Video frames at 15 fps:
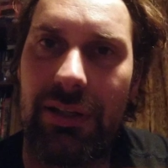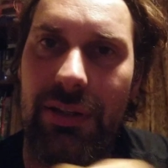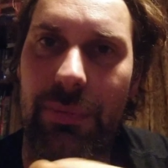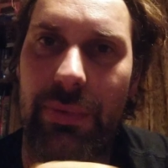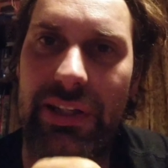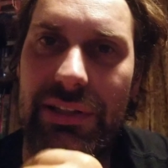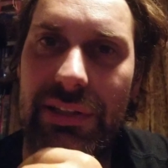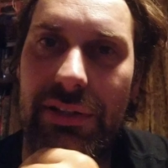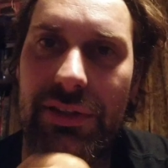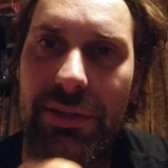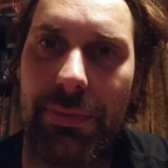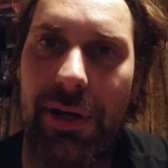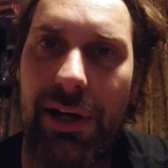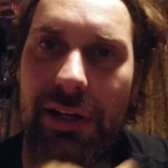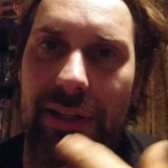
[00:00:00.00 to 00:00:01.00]
the wasted
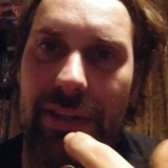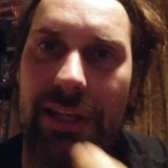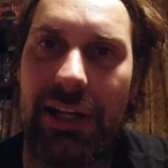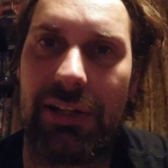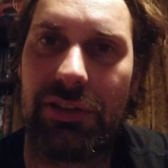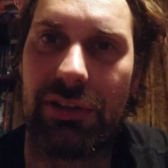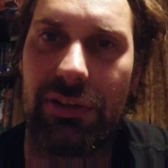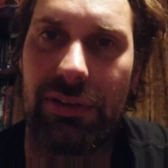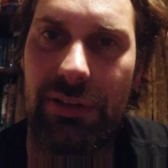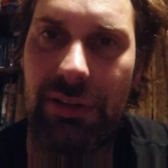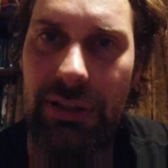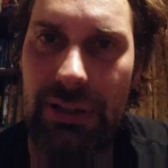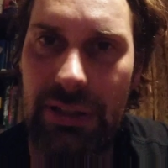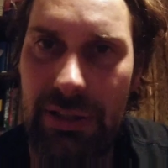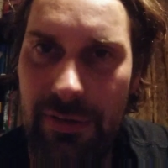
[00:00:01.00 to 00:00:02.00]
spark and the actual
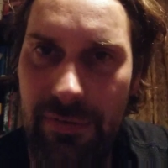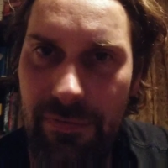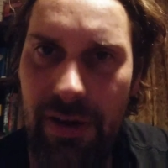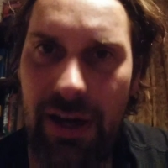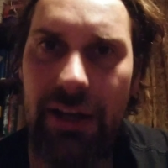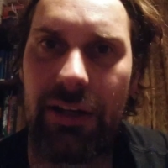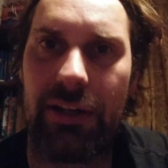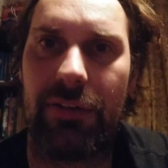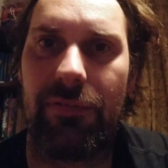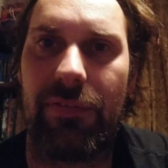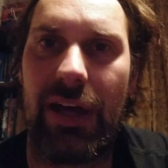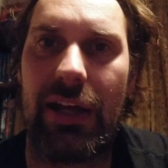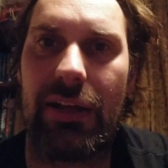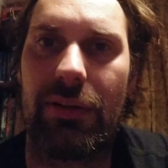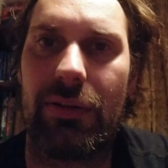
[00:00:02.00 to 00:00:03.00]
firing
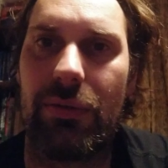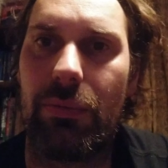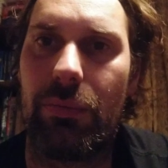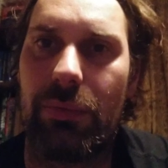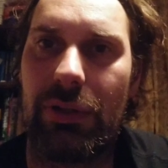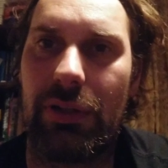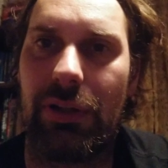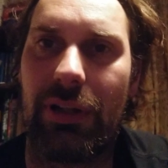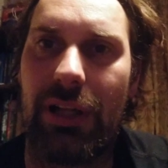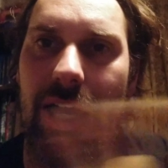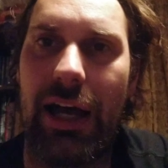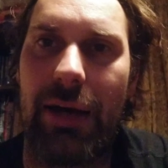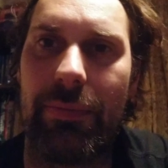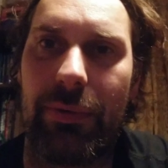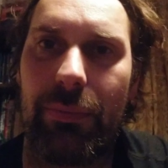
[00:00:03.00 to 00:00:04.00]
event would all
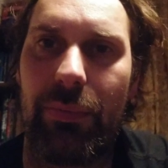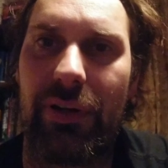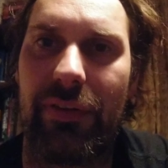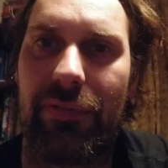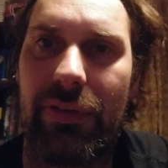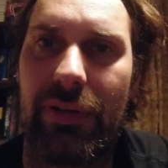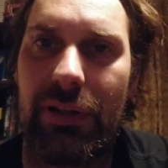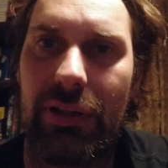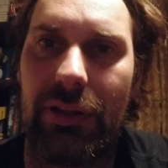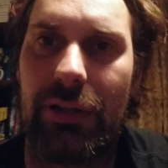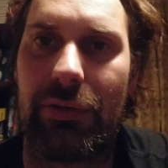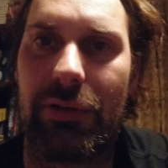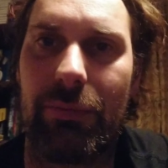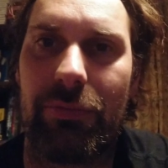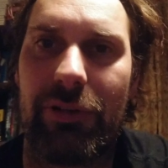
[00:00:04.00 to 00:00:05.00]
happen with
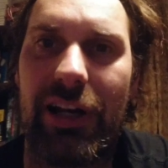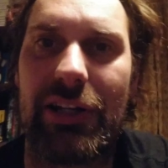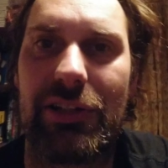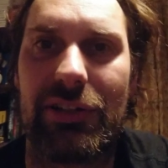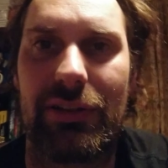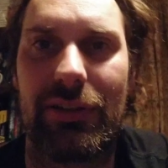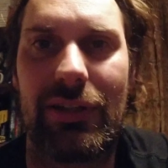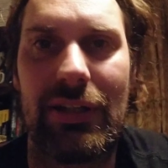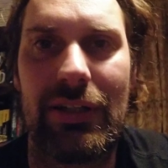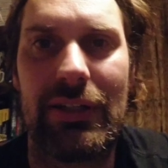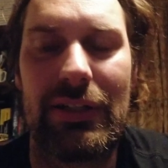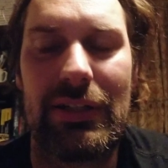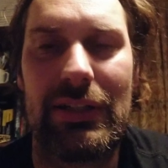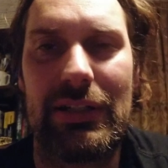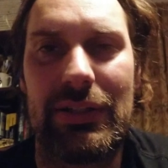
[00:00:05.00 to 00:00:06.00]
low compression.
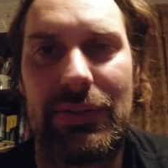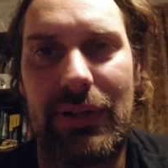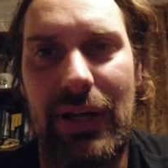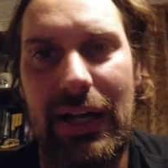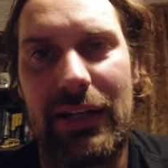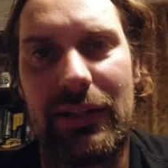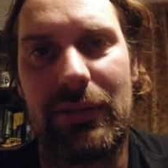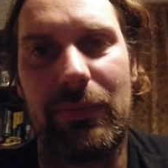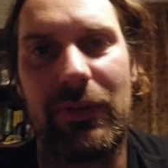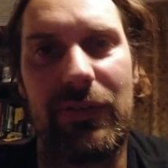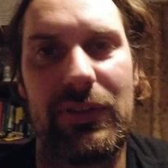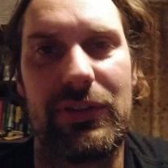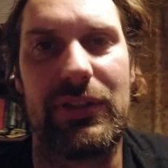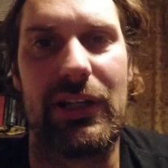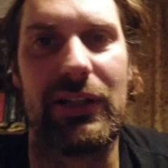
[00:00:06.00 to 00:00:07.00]
So I had to move
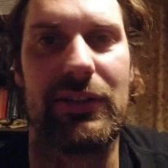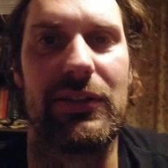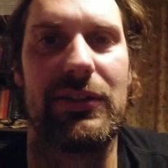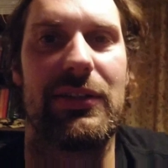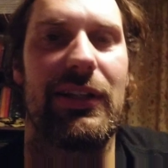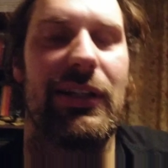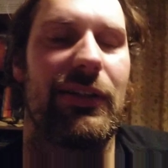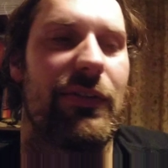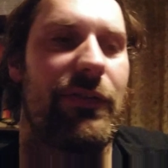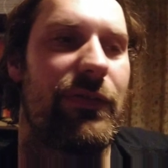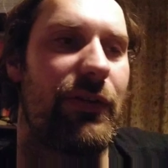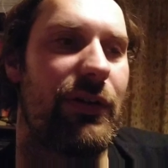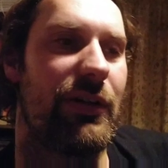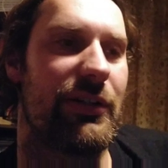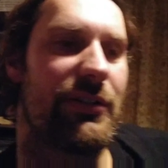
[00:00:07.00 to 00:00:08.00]
the sync to cylinder
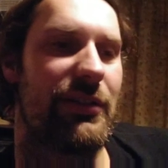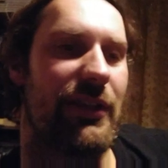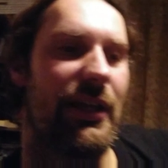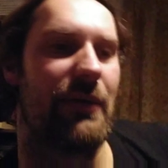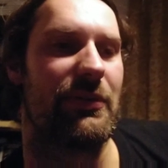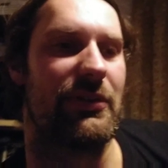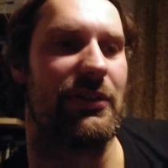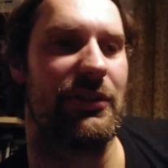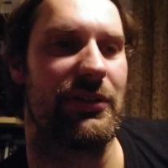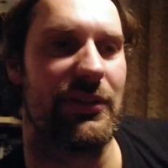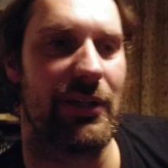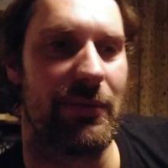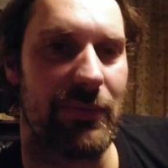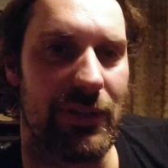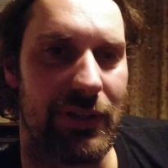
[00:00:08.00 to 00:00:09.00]
4. So that was just
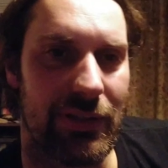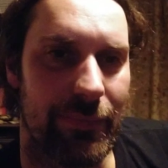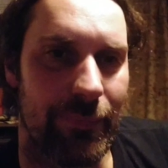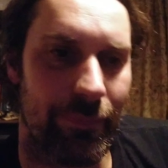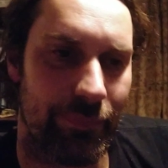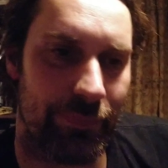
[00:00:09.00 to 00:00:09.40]
something